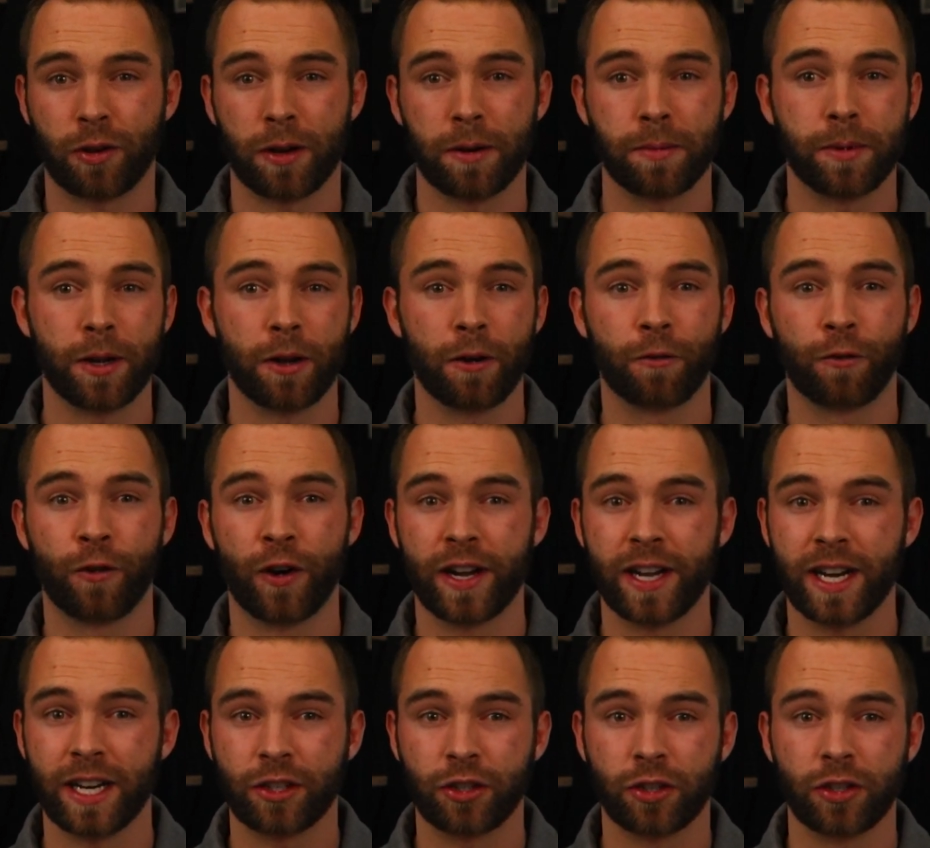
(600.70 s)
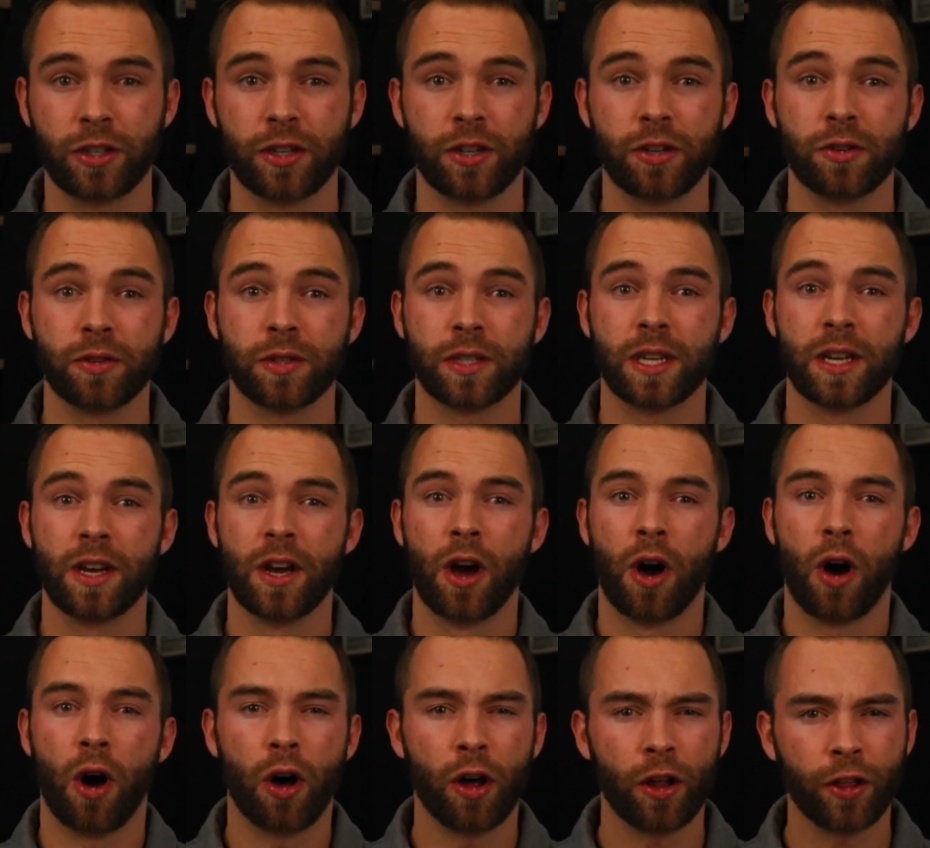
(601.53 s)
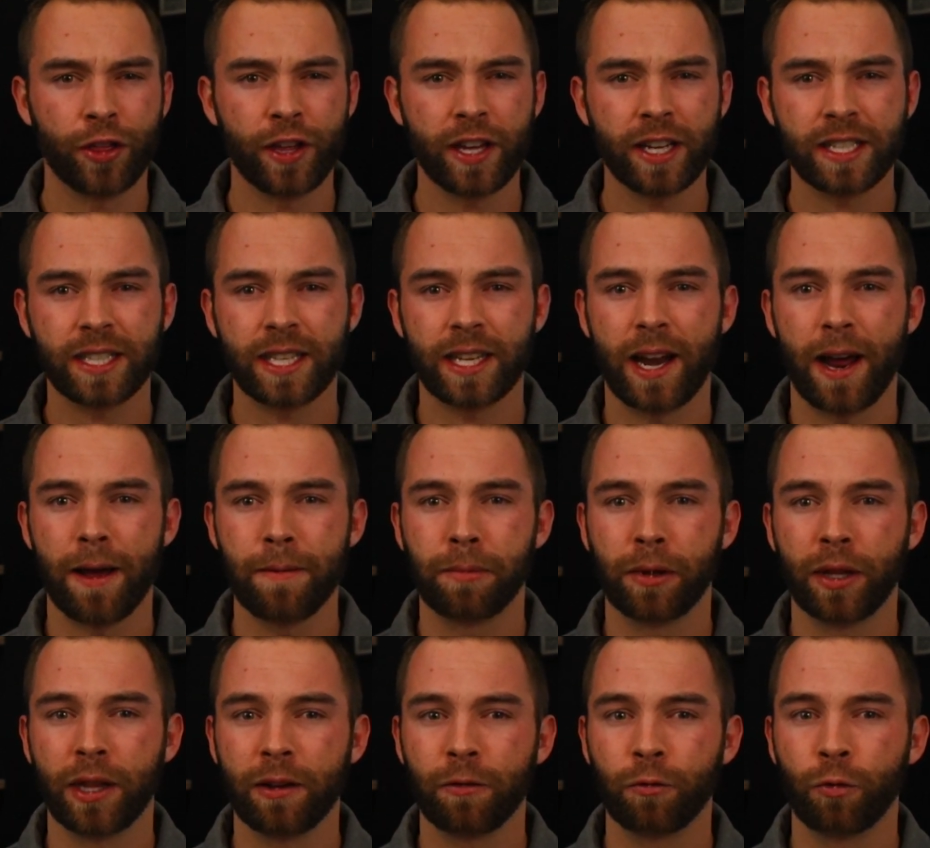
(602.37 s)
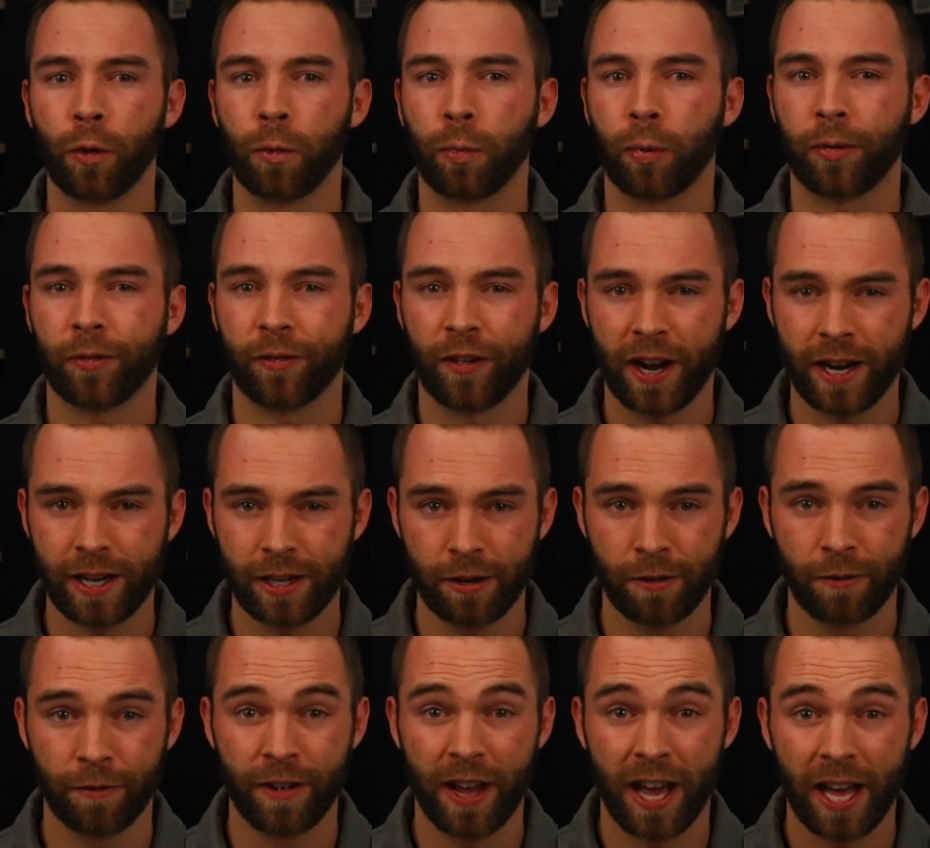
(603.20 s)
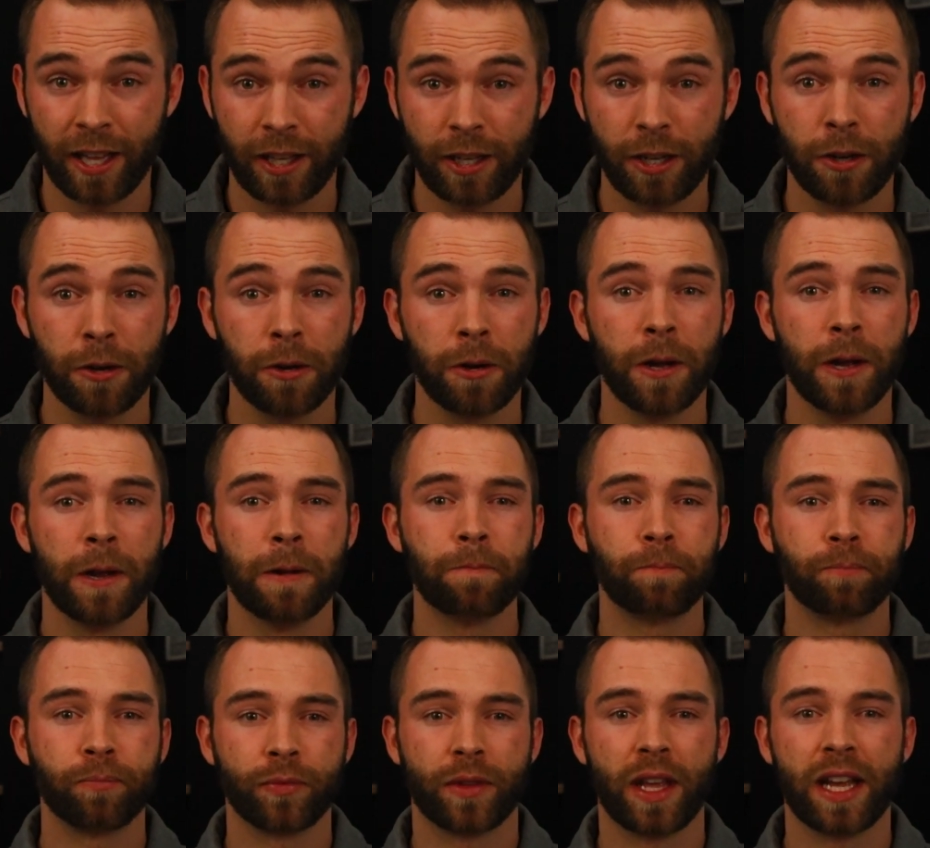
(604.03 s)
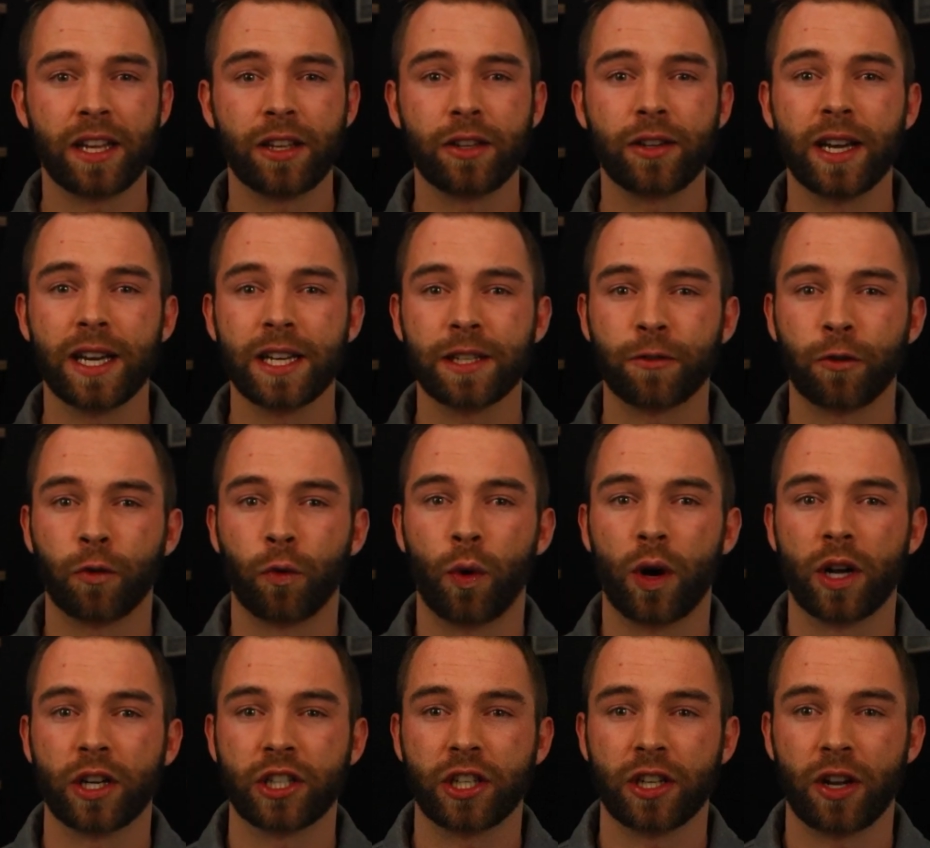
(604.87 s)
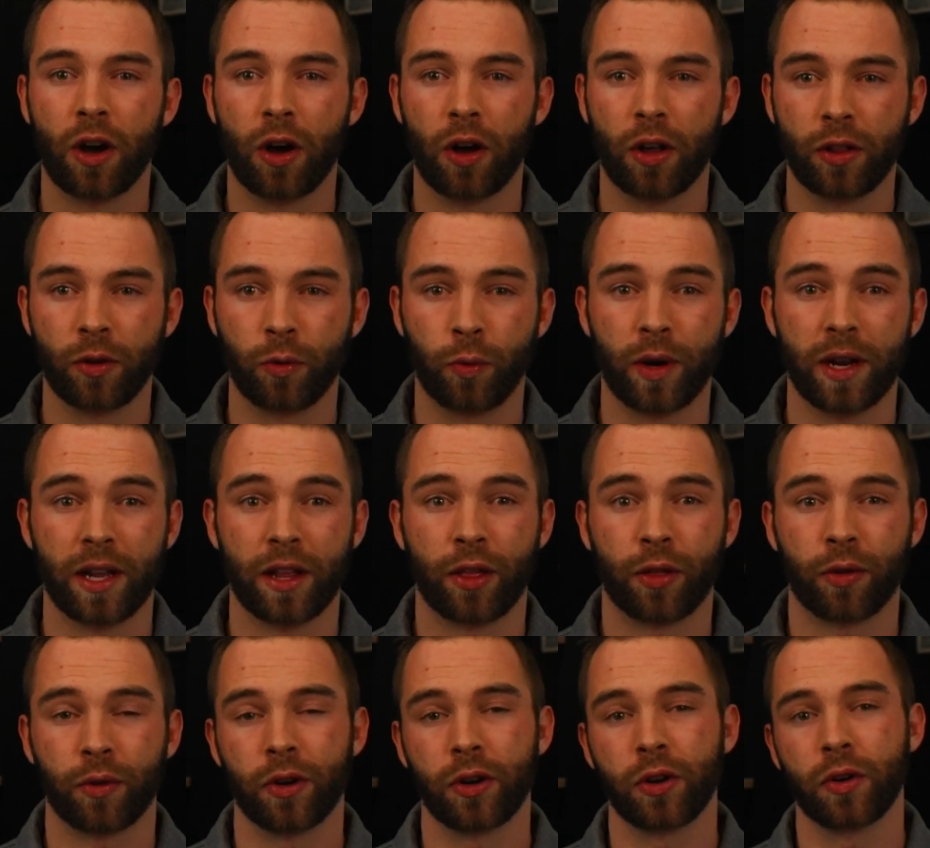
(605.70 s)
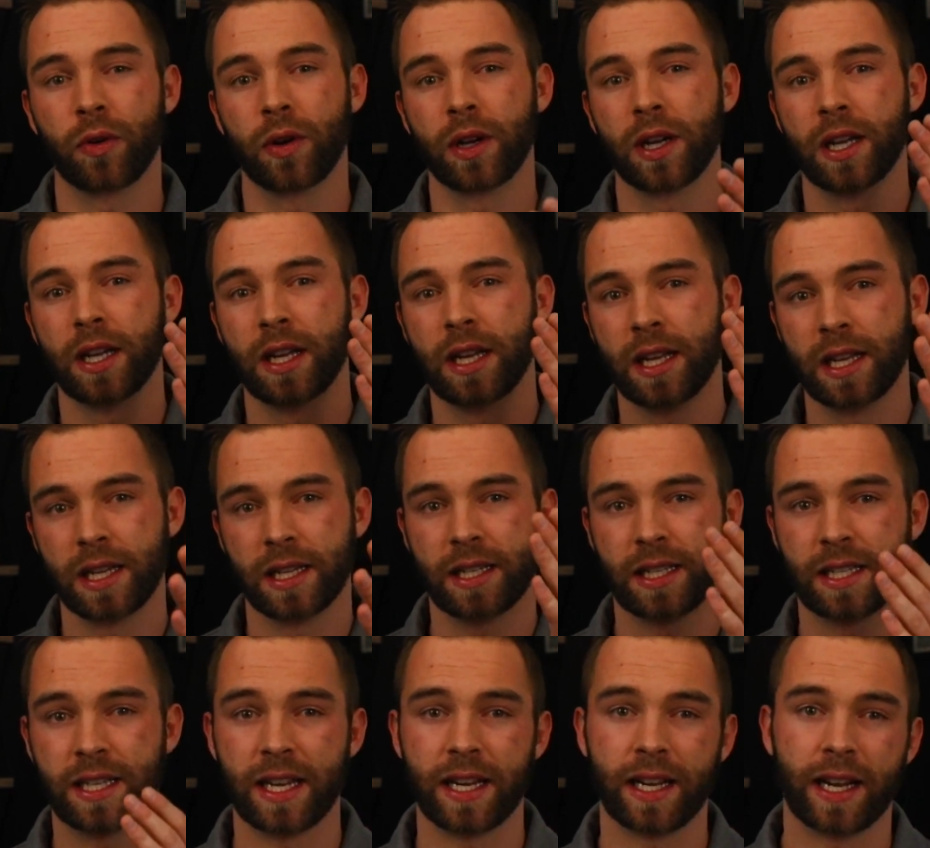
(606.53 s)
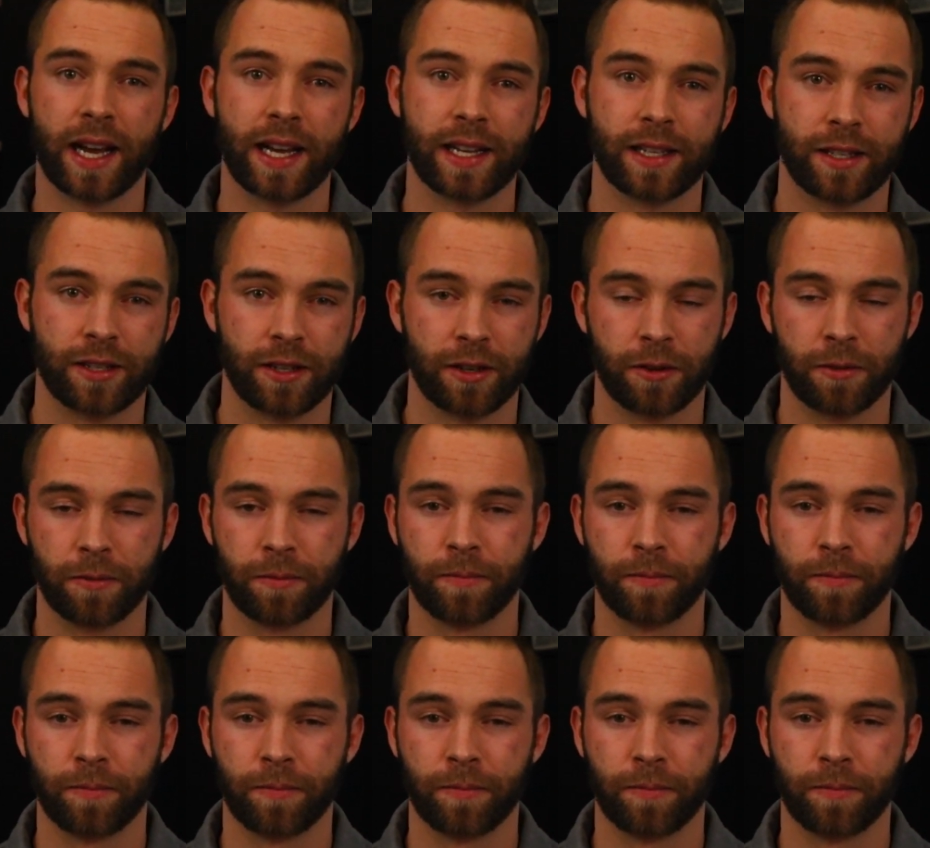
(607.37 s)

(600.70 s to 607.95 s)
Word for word: crypto, financial news, all things that I believe will provide you value. Thank you guys for watching all the way through. See you guys soon.